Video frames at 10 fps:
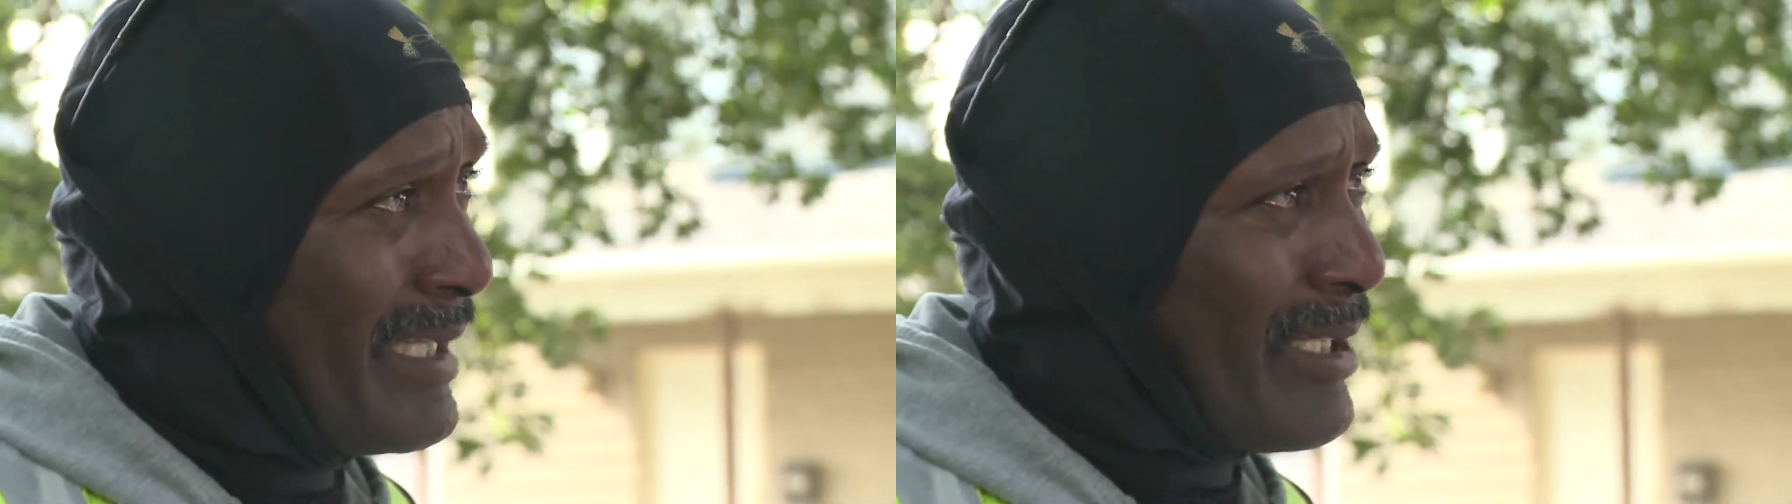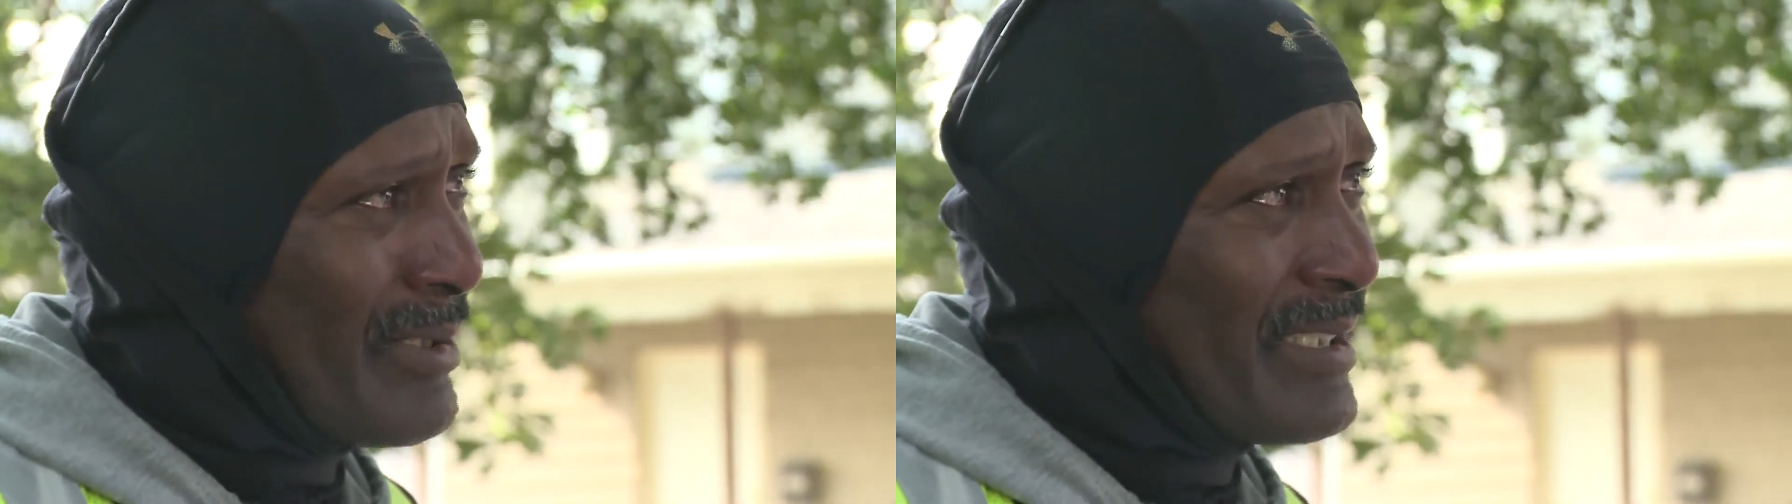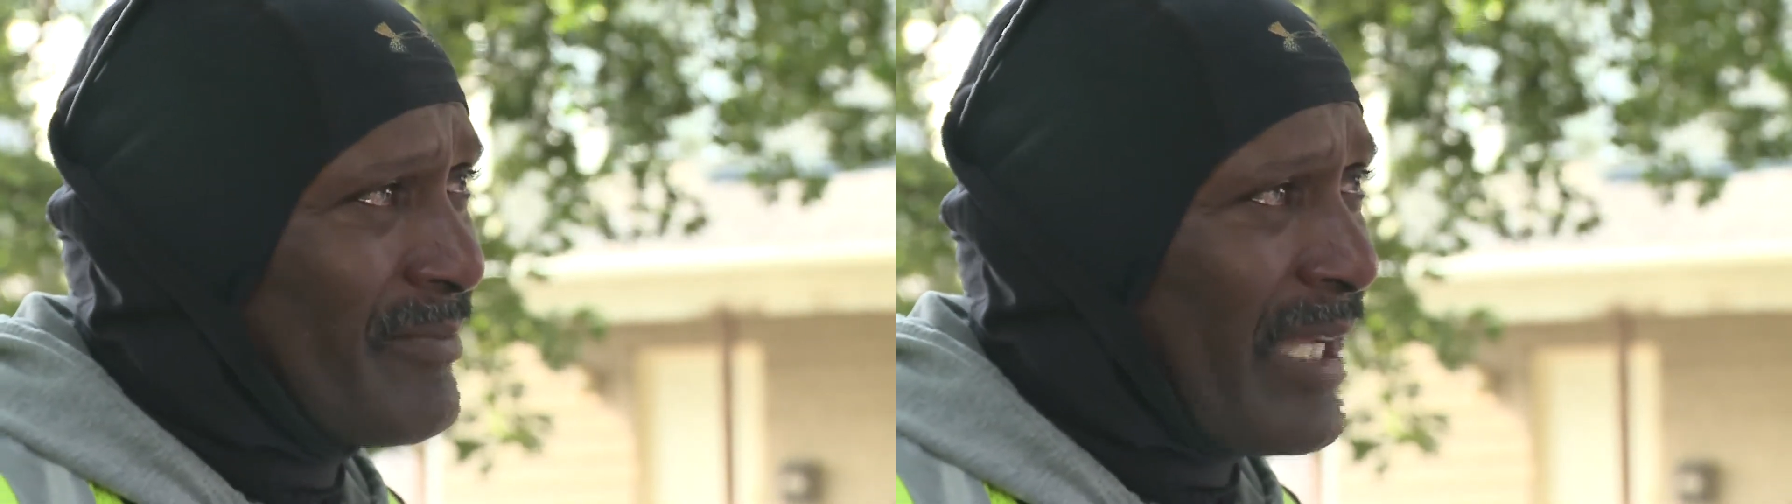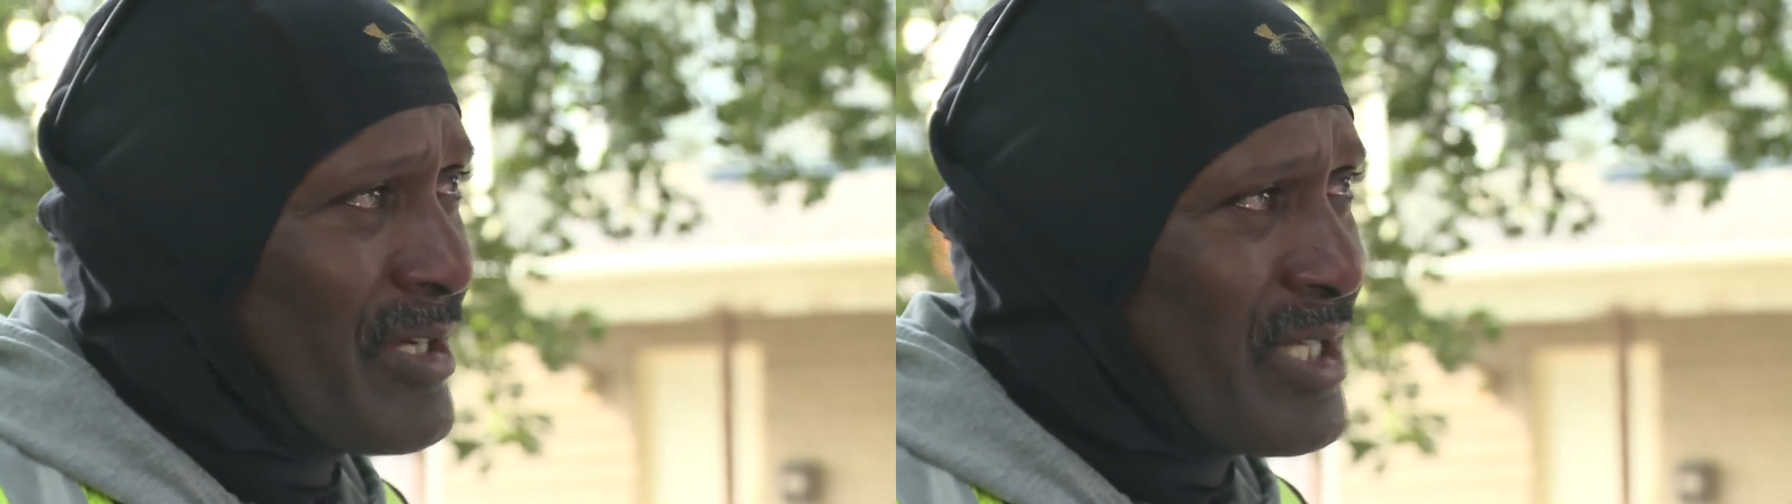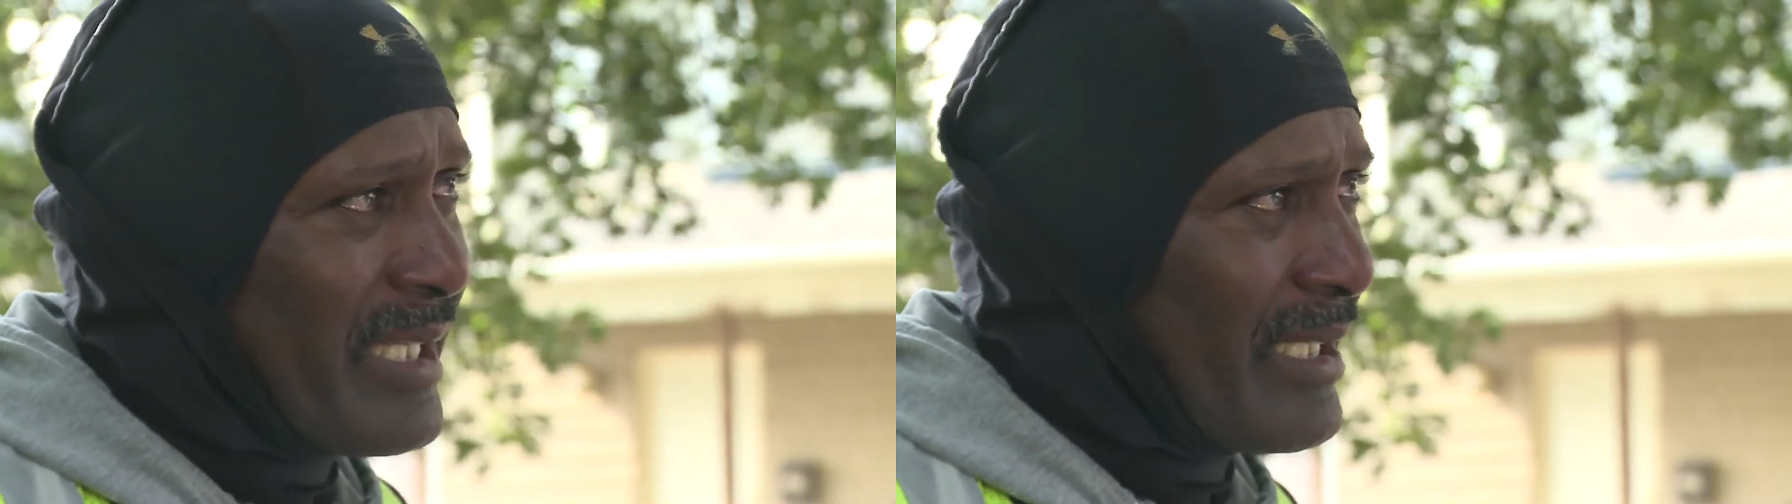You know,
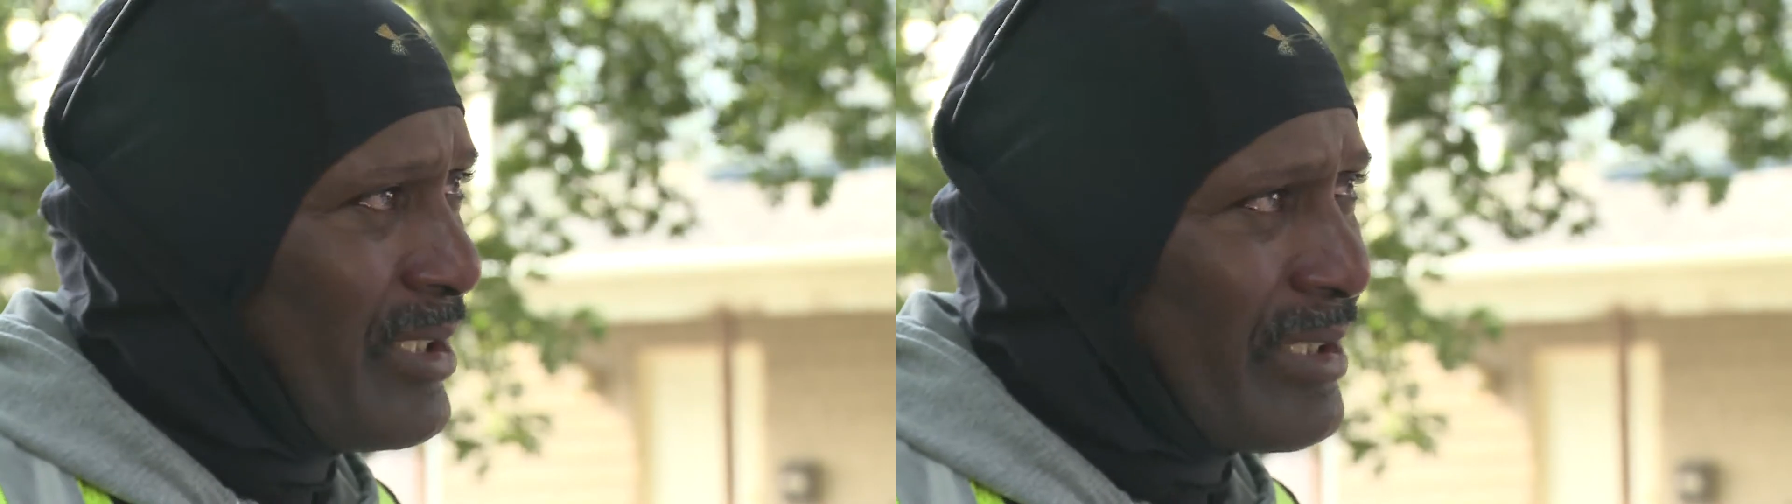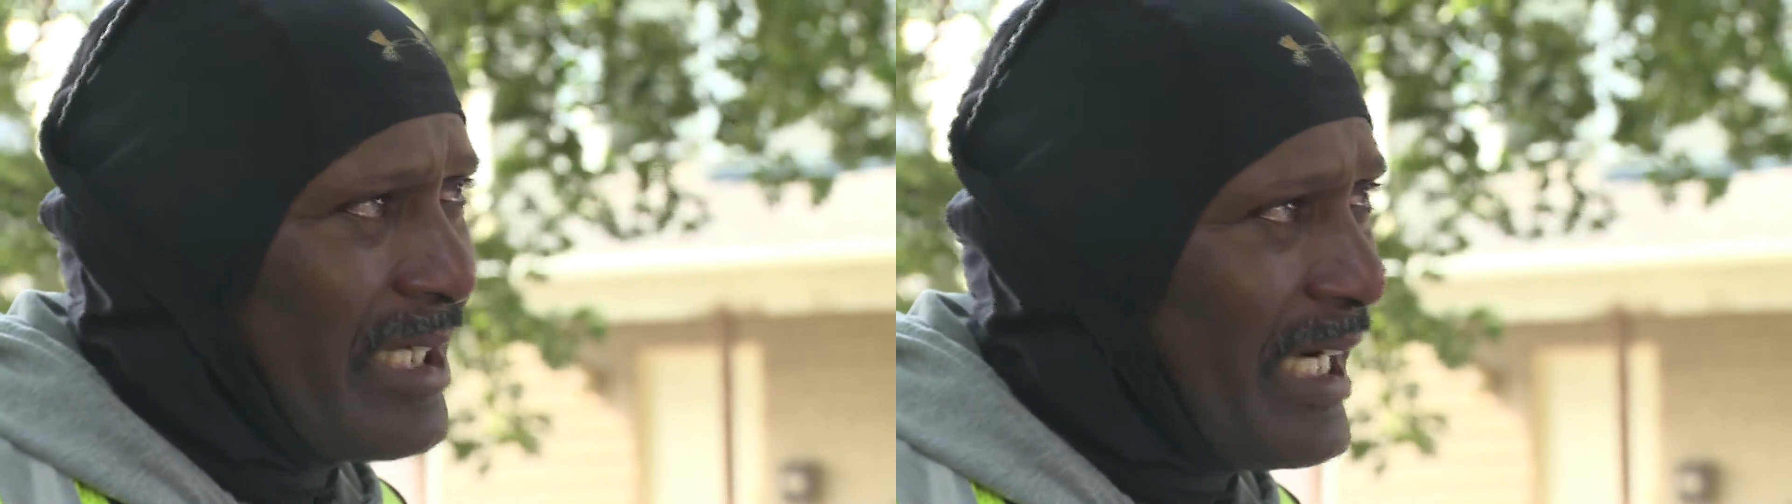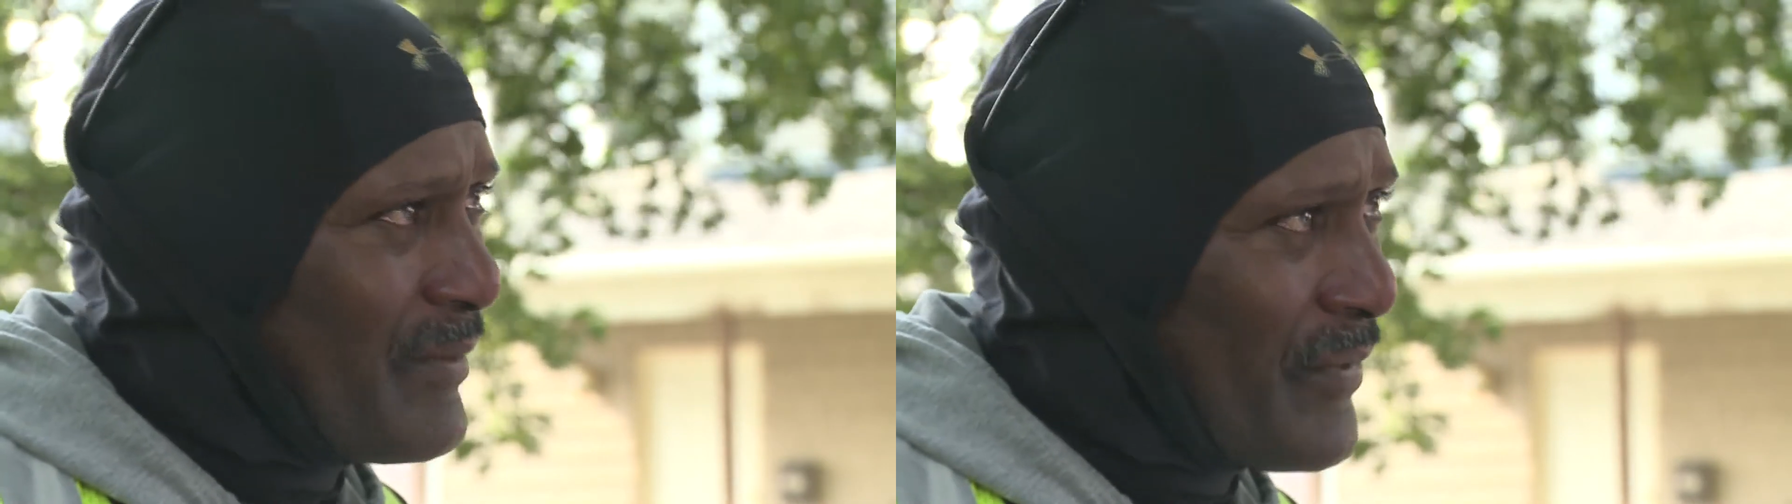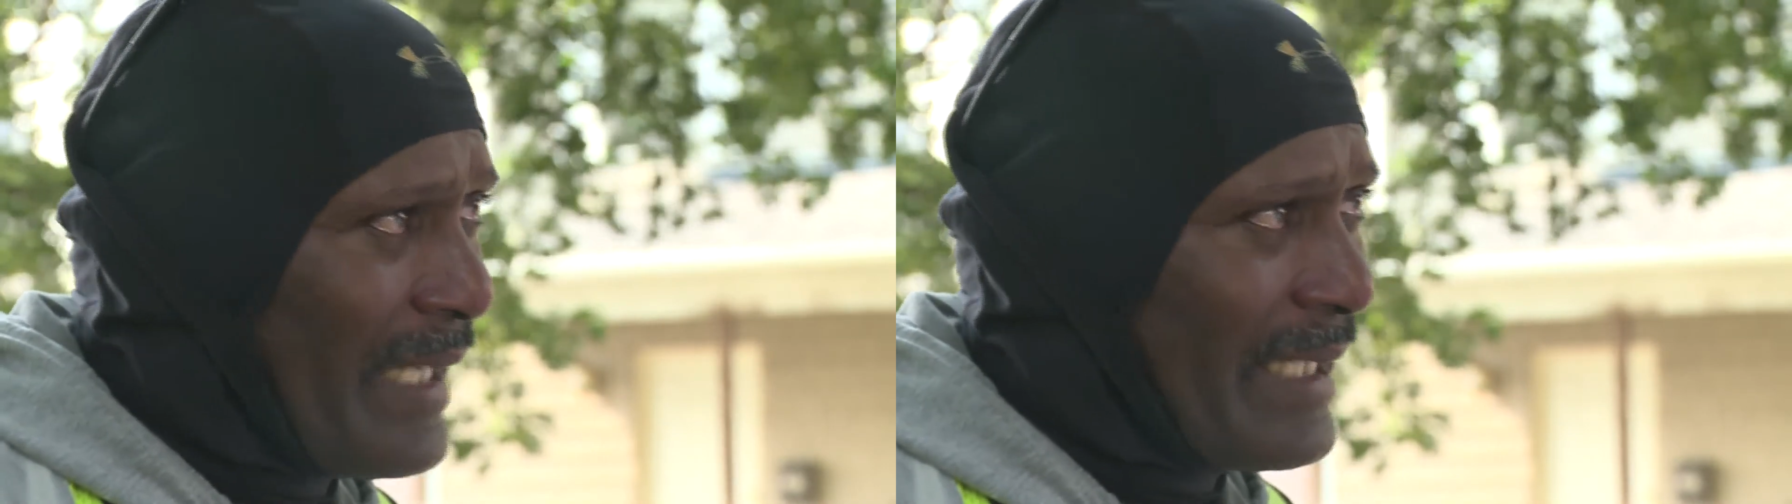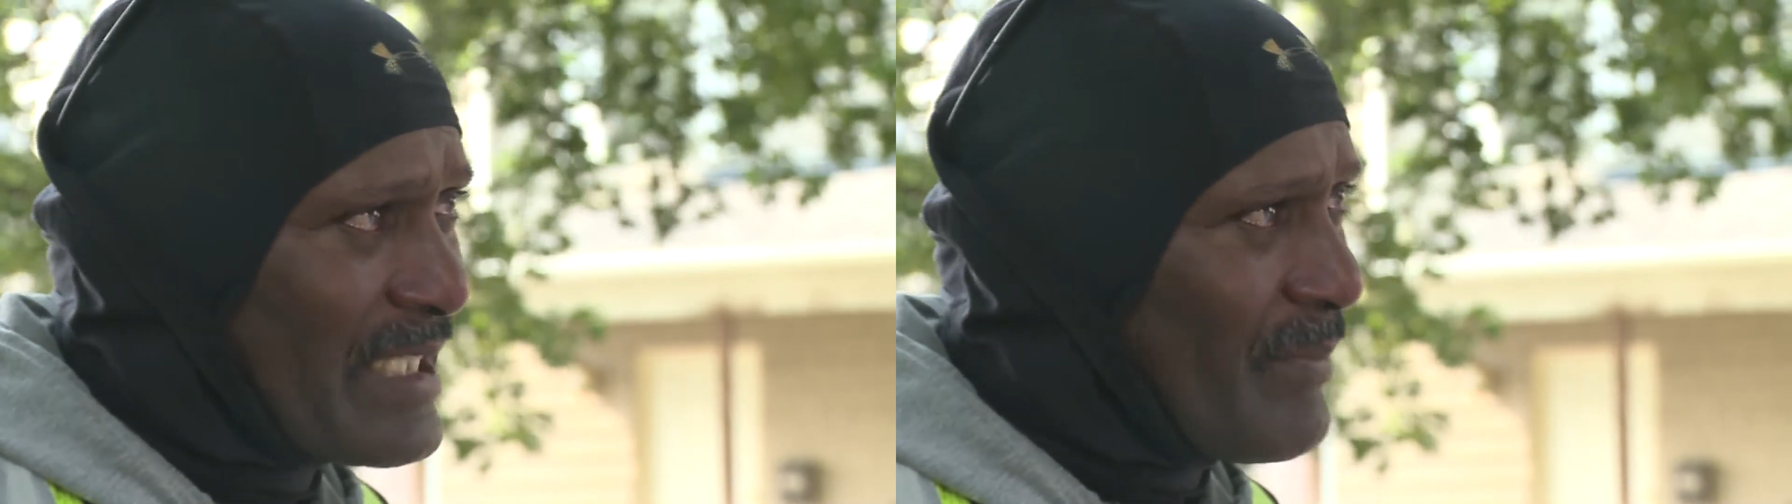sometimes you get little gut
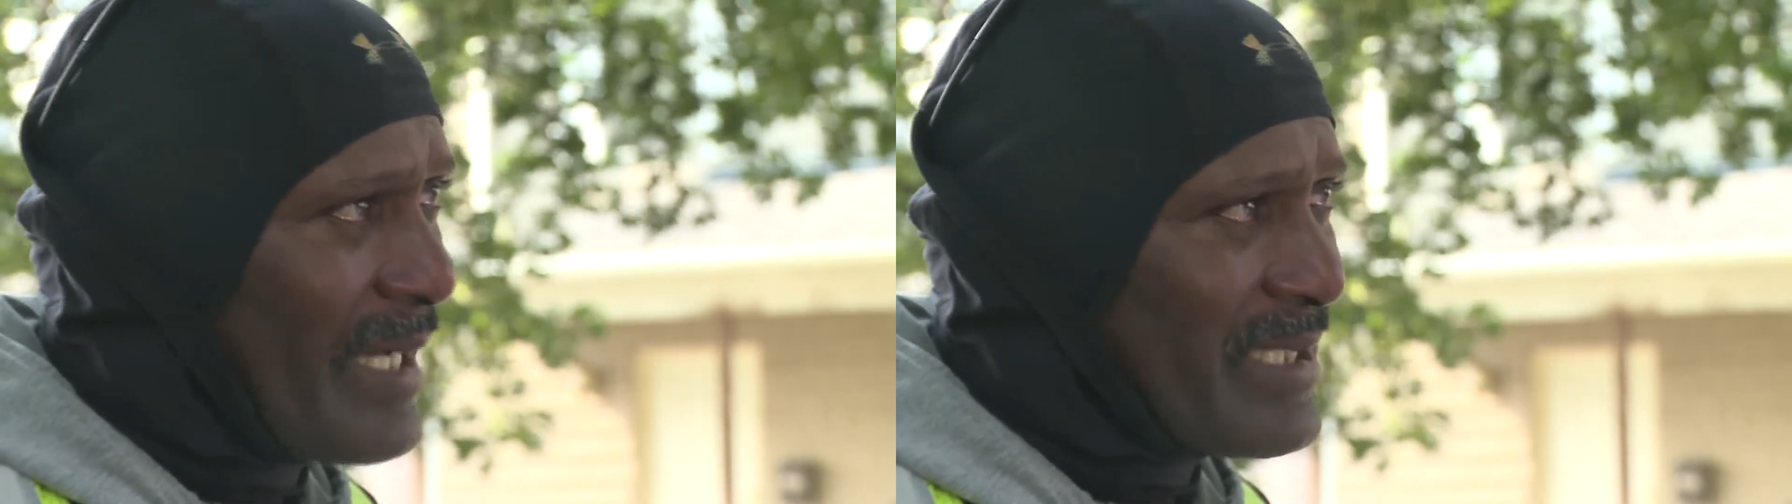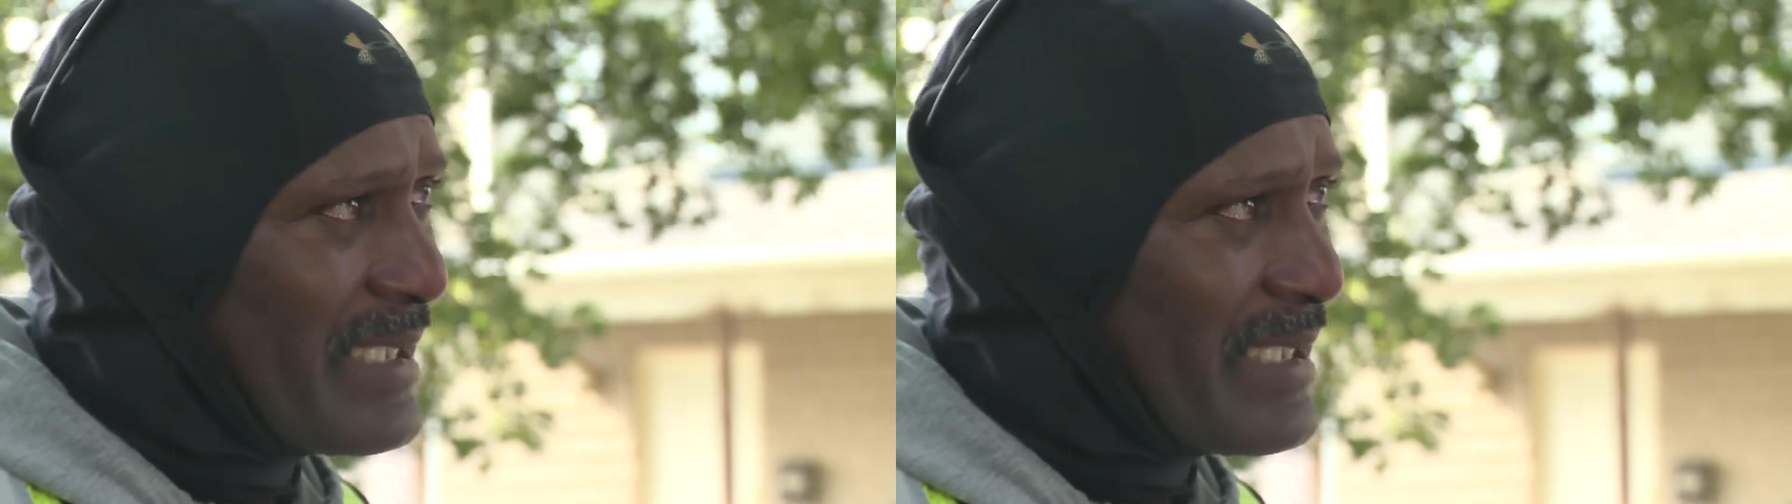feelings about